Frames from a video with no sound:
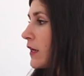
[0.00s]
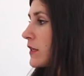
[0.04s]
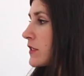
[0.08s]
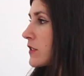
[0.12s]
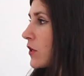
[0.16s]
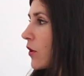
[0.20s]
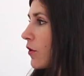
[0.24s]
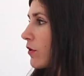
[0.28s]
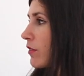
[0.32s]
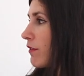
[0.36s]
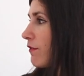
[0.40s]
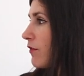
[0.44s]

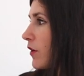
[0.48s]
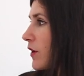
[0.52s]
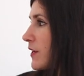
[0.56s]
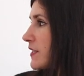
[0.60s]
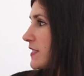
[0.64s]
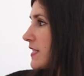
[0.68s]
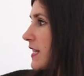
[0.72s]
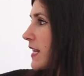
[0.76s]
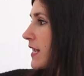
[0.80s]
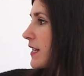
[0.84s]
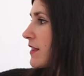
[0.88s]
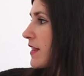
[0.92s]
So the
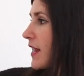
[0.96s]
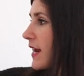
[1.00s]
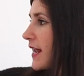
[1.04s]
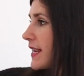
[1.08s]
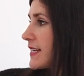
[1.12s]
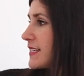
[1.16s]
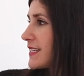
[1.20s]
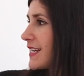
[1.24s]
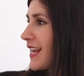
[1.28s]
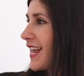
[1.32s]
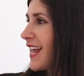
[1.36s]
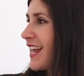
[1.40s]
first thing that
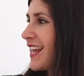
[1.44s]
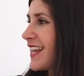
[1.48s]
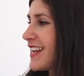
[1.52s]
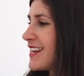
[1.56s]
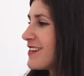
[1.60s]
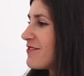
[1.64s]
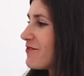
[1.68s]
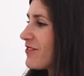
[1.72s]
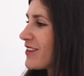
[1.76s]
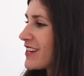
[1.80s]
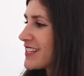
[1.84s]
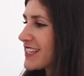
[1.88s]
I
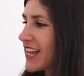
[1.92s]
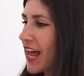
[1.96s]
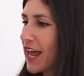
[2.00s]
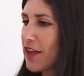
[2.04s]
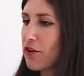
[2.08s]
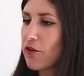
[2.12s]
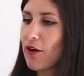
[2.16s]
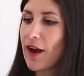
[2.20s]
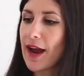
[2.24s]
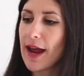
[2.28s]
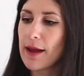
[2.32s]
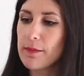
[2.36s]
did was
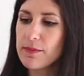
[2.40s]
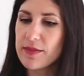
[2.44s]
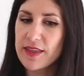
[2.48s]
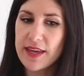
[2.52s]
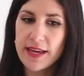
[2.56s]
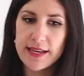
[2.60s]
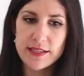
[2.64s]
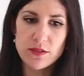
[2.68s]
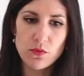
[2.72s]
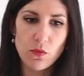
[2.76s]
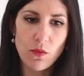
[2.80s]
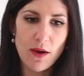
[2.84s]
I grabbed
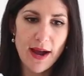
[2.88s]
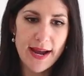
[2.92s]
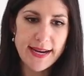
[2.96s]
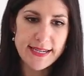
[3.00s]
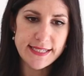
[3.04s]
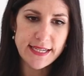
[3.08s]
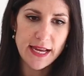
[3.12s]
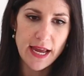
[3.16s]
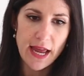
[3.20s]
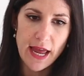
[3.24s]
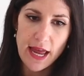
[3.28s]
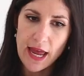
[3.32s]
this
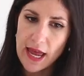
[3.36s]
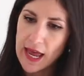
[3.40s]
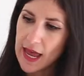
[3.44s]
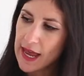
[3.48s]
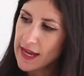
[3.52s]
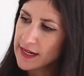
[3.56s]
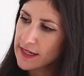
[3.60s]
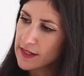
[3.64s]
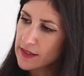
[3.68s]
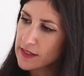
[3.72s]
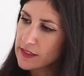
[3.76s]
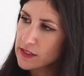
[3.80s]
white
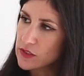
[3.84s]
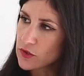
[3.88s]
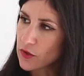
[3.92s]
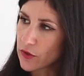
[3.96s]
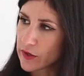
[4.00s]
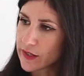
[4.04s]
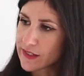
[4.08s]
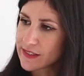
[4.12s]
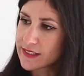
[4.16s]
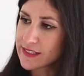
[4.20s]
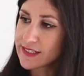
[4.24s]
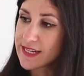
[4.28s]
And Other
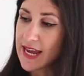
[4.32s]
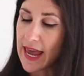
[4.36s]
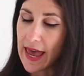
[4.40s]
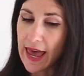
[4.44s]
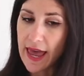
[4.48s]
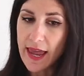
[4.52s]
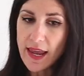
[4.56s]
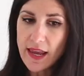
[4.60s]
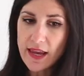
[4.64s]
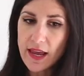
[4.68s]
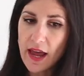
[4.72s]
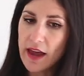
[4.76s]
Stories
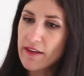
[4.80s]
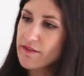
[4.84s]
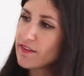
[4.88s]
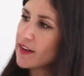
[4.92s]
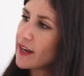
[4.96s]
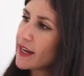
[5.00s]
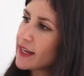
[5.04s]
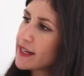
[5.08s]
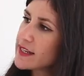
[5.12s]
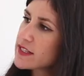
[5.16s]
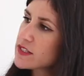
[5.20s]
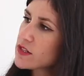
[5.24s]
tank. I
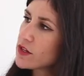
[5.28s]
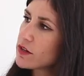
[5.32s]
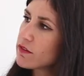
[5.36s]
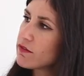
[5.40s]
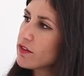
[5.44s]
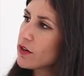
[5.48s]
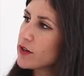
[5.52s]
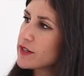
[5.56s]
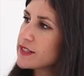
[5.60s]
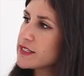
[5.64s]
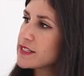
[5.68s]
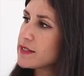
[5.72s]
feel like it's got a
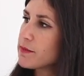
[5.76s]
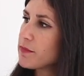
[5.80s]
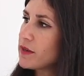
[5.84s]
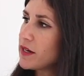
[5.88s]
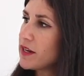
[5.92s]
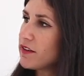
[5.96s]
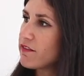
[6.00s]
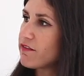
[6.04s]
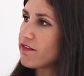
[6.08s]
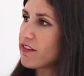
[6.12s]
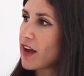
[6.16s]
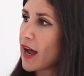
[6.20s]
very
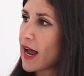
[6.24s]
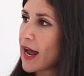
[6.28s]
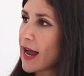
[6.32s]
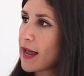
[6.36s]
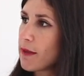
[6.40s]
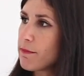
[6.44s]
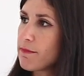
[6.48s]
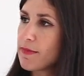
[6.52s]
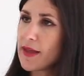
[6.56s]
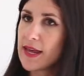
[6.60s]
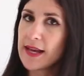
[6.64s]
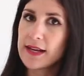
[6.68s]
similar
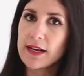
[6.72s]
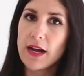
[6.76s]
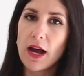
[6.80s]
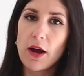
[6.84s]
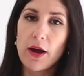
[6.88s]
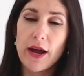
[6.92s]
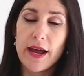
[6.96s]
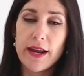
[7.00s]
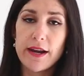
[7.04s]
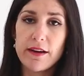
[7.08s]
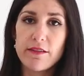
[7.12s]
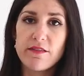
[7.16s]
vibe, being
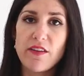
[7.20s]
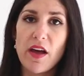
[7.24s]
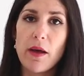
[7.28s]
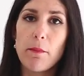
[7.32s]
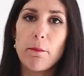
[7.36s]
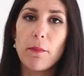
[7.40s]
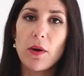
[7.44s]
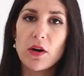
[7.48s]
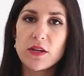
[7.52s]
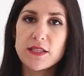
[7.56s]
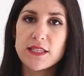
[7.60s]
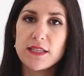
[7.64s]
kind of
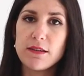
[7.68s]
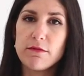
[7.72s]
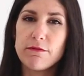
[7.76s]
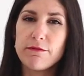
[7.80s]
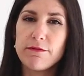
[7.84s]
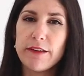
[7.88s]
a boxy